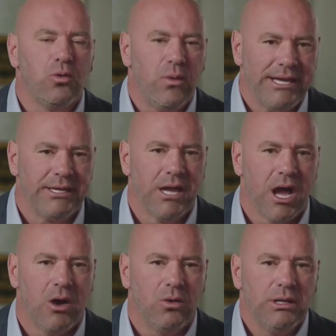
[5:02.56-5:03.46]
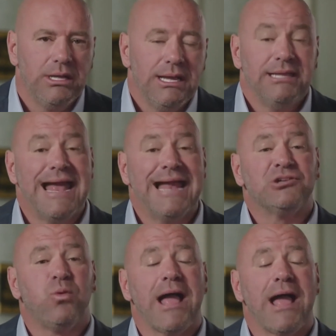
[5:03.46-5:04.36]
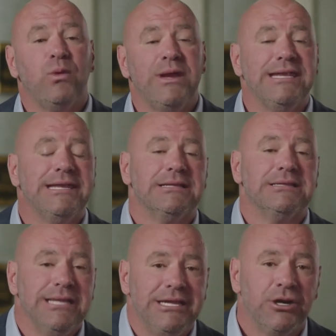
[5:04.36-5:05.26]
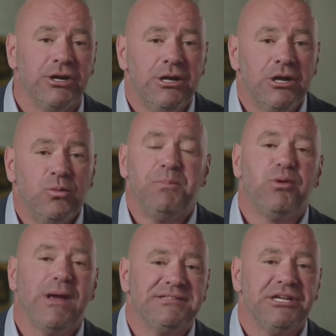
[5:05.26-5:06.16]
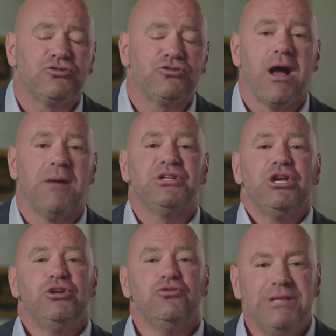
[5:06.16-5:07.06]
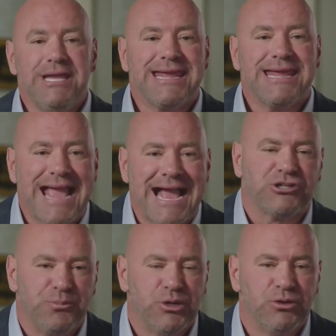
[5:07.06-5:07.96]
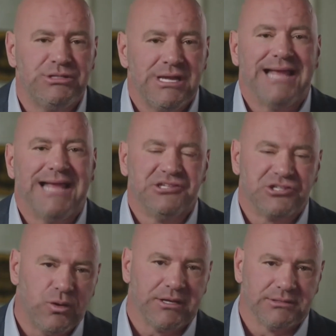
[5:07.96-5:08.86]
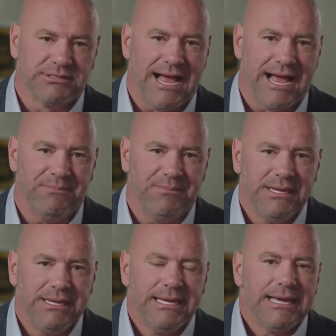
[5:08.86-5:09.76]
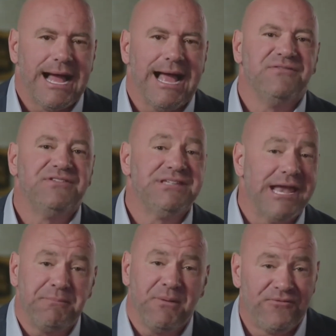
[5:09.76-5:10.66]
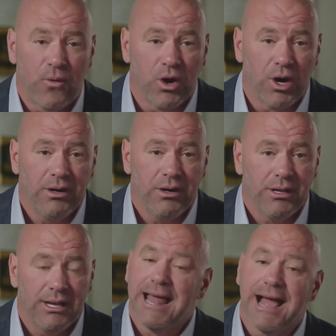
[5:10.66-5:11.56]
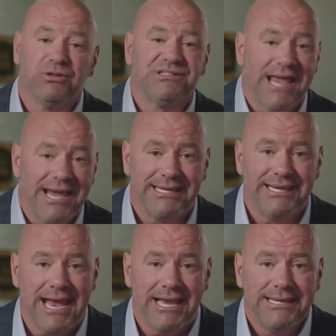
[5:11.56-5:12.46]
way to go. And that is why we need a leader with President Trump's unique attributes at this critical time. I have said it before, and I will say it again.